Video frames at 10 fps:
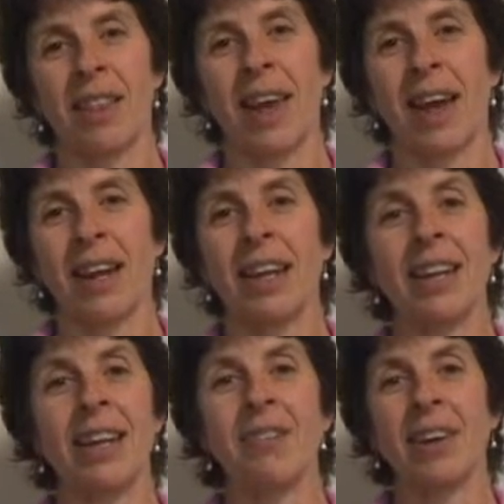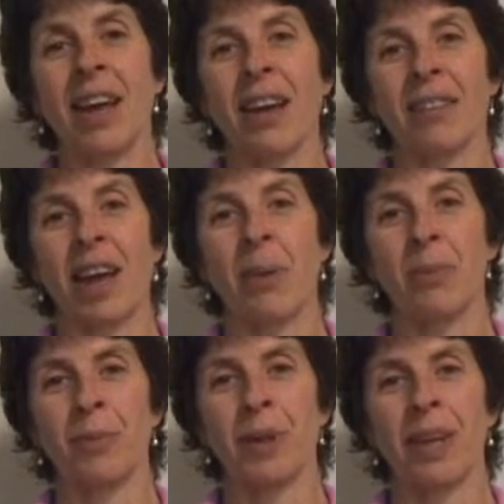that it even has
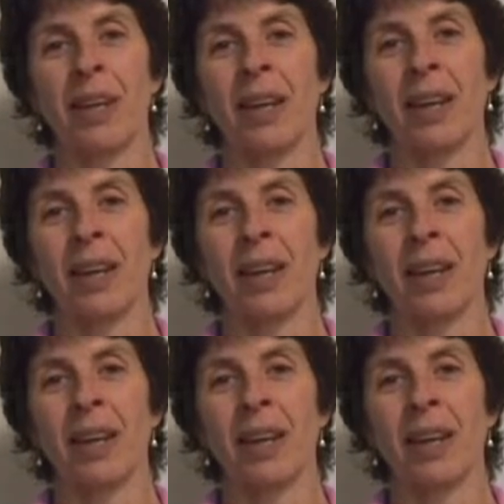helped me